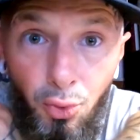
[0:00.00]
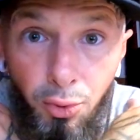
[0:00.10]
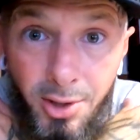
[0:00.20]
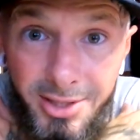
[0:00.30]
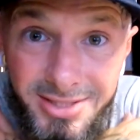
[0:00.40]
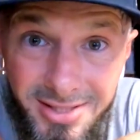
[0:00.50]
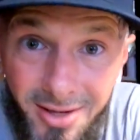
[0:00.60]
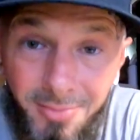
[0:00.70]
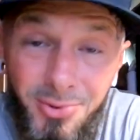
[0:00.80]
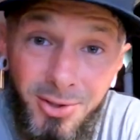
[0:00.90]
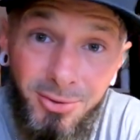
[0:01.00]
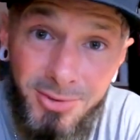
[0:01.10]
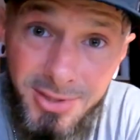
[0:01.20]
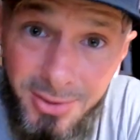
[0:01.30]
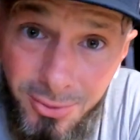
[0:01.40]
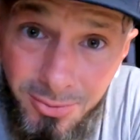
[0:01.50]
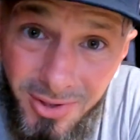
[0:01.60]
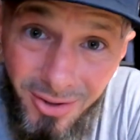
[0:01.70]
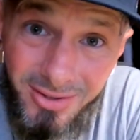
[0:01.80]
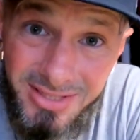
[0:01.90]
What is up, YouTube?
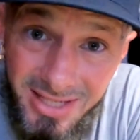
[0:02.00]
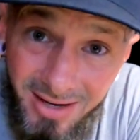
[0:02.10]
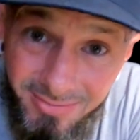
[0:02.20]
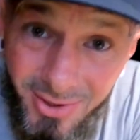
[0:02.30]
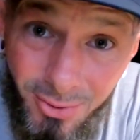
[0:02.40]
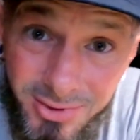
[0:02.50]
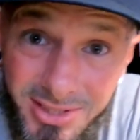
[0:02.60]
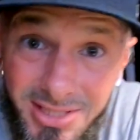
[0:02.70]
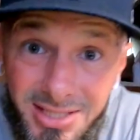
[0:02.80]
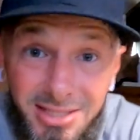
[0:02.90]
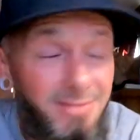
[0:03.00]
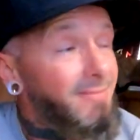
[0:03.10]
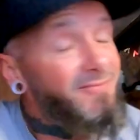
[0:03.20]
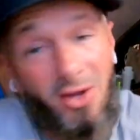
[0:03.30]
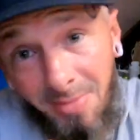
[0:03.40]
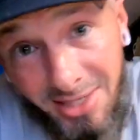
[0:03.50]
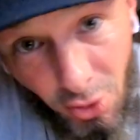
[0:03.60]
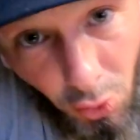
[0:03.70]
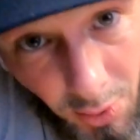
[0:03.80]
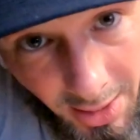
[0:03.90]
Long time no see. Y'all might know
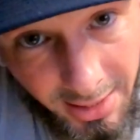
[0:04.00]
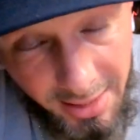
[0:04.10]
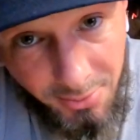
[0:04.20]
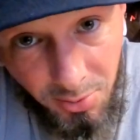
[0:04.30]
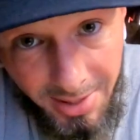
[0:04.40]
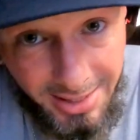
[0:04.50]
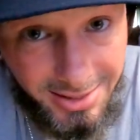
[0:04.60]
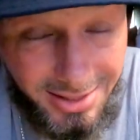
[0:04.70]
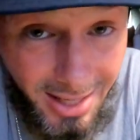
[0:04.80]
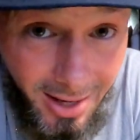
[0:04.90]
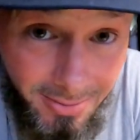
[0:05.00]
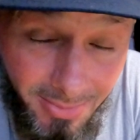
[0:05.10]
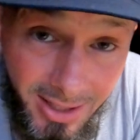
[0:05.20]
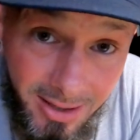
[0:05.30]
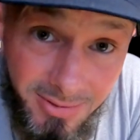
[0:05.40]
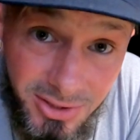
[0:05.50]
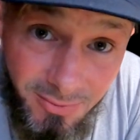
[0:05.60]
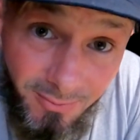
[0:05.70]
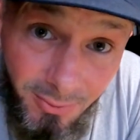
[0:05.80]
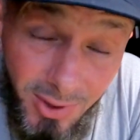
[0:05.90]
who I am, you may not. My name is
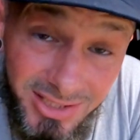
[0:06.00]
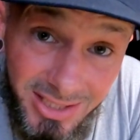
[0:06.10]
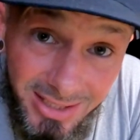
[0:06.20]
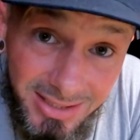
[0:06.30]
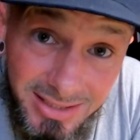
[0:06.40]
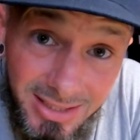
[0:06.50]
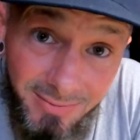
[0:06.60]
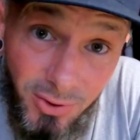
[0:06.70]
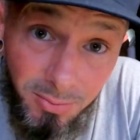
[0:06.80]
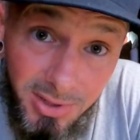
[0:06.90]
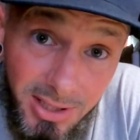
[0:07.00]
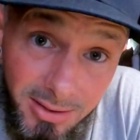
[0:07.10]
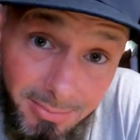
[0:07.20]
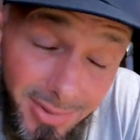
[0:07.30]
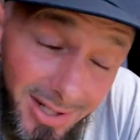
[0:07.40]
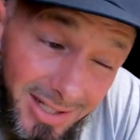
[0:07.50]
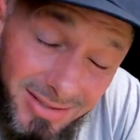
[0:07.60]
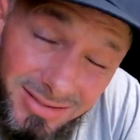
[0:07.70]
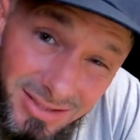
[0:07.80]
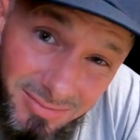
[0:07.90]
originally Steve QB, but
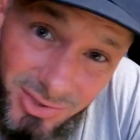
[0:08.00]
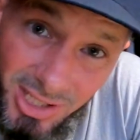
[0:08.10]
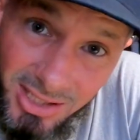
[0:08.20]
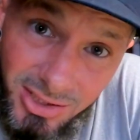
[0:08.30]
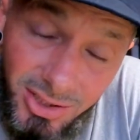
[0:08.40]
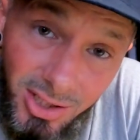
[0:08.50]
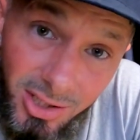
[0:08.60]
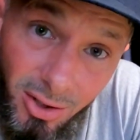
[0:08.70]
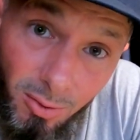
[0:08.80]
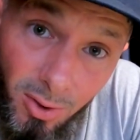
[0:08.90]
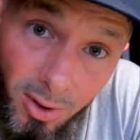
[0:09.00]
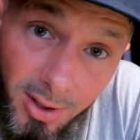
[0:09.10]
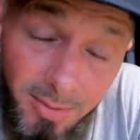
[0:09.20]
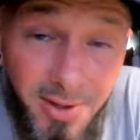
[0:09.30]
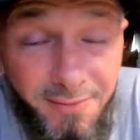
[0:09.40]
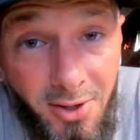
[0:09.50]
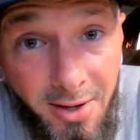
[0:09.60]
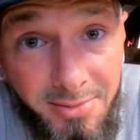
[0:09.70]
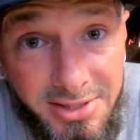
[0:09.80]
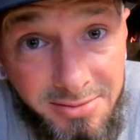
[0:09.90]
some changes are gonna go on. I mean, if y'all
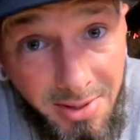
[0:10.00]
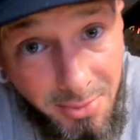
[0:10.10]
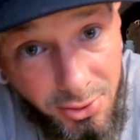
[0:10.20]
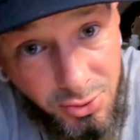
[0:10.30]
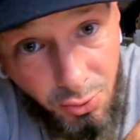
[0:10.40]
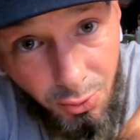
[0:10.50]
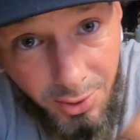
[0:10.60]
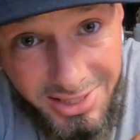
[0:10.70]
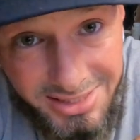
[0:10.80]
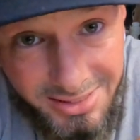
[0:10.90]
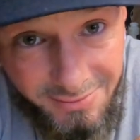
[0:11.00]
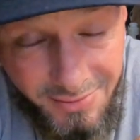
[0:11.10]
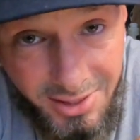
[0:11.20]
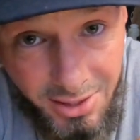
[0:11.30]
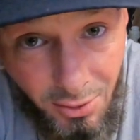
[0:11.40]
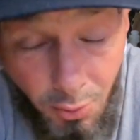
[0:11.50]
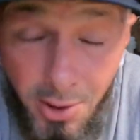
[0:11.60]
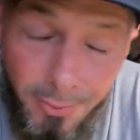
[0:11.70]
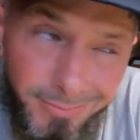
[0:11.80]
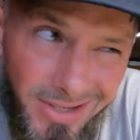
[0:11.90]
happen to see my most recent video,
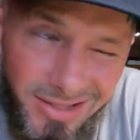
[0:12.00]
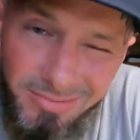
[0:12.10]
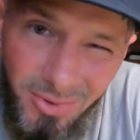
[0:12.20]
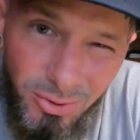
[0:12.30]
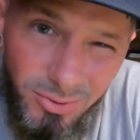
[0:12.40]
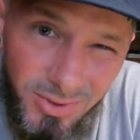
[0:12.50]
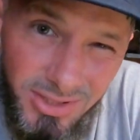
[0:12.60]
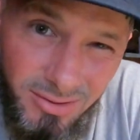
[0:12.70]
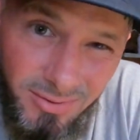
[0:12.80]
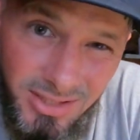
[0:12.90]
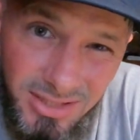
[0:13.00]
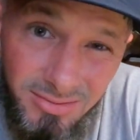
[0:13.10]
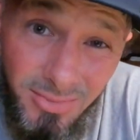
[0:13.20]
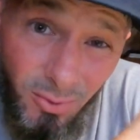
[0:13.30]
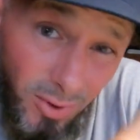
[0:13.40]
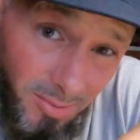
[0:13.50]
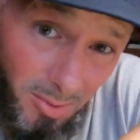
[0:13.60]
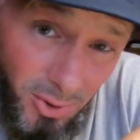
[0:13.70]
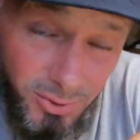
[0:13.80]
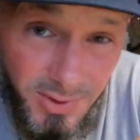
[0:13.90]
well, not the most recent, but one of my
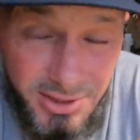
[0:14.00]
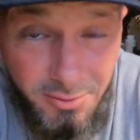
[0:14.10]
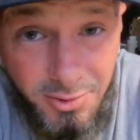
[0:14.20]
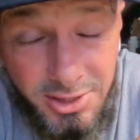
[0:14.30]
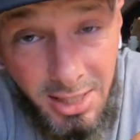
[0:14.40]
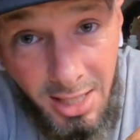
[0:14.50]
most recent ones,